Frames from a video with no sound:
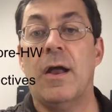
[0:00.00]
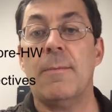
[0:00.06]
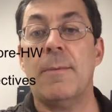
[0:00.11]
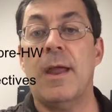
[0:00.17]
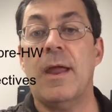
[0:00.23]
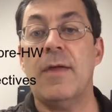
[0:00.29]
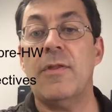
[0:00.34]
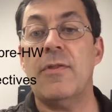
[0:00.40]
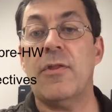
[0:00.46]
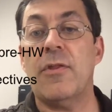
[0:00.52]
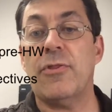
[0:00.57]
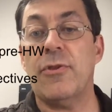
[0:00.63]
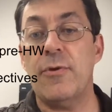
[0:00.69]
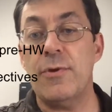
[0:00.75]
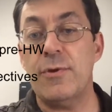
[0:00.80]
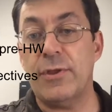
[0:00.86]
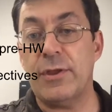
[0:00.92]
And then the
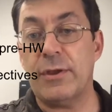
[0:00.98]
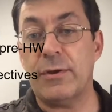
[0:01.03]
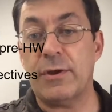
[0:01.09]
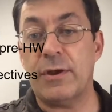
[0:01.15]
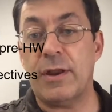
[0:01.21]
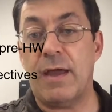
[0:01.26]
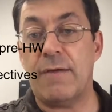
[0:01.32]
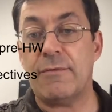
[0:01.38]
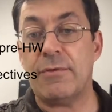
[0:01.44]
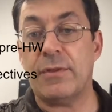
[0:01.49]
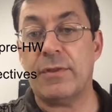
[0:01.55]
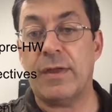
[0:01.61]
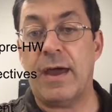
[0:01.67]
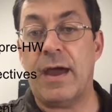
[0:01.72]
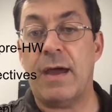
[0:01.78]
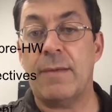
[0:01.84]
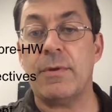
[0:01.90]
third thing you're going to have in the
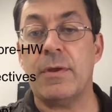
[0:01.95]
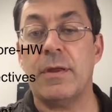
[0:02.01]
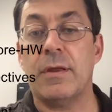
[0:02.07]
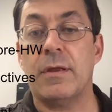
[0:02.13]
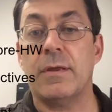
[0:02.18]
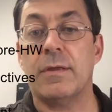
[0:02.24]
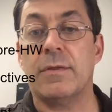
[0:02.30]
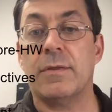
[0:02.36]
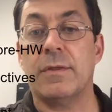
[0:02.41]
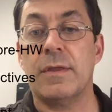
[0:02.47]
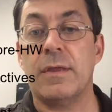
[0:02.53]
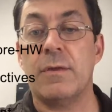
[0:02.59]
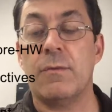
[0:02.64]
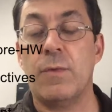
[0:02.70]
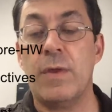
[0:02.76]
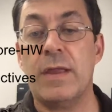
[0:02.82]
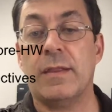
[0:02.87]
lab is
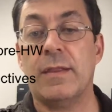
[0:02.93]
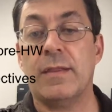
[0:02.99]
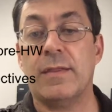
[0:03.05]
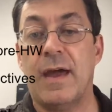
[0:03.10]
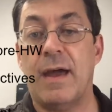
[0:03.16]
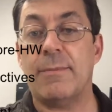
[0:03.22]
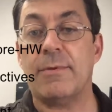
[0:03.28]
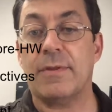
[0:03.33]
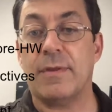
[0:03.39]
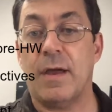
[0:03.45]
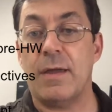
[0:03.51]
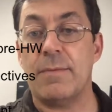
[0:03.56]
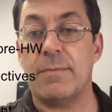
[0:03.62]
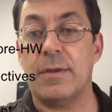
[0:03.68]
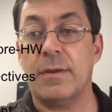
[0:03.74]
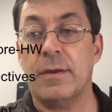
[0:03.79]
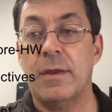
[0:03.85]
the weekly lab
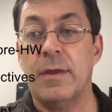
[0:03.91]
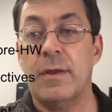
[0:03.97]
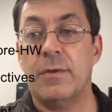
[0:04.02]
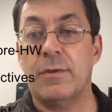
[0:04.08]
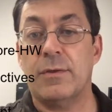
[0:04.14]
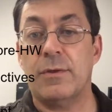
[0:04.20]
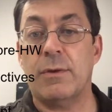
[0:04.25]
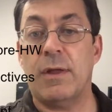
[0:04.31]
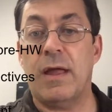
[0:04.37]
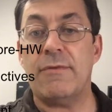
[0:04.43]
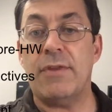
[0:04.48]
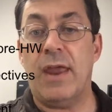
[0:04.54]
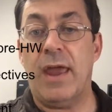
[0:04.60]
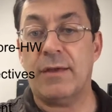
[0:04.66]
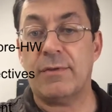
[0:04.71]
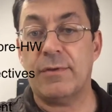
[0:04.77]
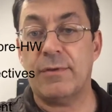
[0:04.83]
assignment. So you'll have
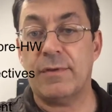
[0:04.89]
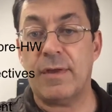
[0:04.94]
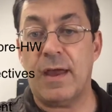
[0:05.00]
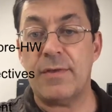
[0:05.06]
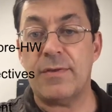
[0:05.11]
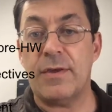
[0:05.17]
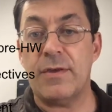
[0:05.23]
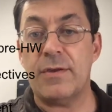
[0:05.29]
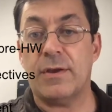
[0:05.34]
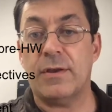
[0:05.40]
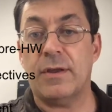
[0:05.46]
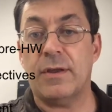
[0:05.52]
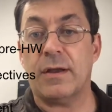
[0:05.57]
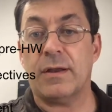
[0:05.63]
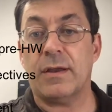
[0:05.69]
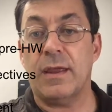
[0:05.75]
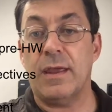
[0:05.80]
an exercise that you
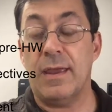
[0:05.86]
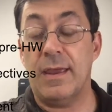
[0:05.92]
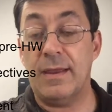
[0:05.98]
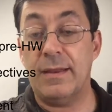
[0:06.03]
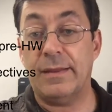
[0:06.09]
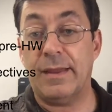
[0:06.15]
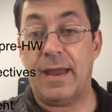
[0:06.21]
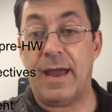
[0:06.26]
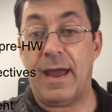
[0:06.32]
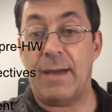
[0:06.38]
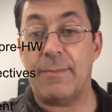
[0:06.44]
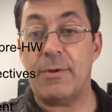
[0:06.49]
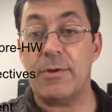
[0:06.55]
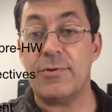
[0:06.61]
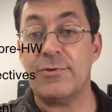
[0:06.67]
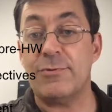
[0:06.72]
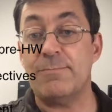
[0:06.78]
conduct in lab,
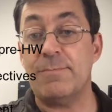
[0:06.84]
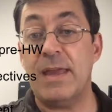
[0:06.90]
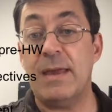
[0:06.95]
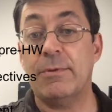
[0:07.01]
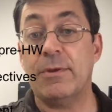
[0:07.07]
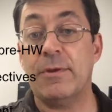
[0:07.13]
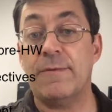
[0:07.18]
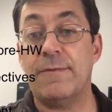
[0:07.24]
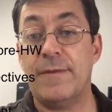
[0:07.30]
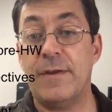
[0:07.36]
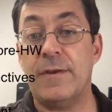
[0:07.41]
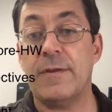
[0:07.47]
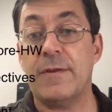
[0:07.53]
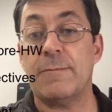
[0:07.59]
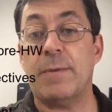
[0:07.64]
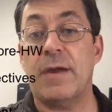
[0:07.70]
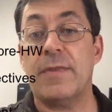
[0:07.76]
and you should be able to
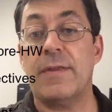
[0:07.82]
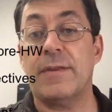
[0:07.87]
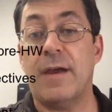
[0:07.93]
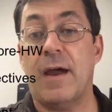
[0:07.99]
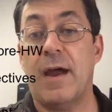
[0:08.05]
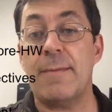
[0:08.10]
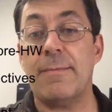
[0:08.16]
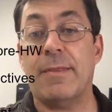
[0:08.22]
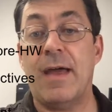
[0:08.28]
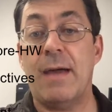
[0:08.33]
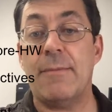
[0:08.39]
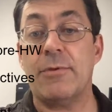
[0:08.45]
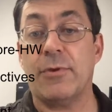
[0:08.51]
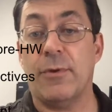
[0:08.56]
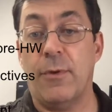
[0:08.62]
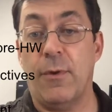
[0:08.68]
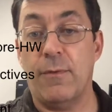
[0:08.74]
finish by the time lab
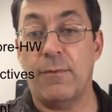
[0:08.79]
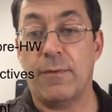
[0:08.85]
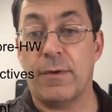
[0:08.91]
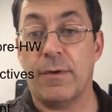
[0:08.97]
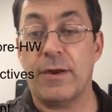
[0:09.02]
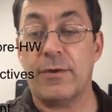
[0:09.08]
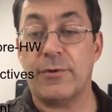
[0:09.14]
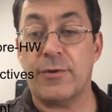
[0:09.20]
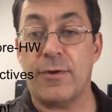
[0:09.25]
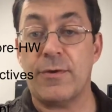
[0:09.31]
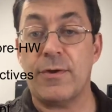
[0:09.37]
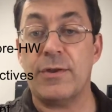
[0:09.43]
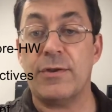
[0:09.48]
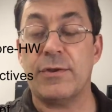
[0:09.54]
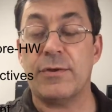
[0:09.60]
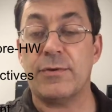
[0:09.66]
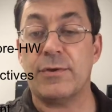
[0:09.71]
is over and turn
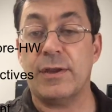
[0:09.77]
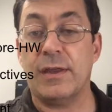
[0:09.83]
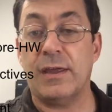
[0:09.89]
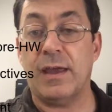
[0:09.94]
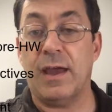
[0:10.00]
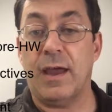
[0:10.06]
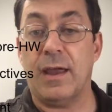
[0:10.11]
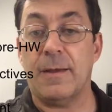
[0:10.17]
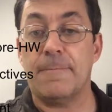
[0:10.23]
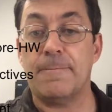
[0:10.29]
into your TA.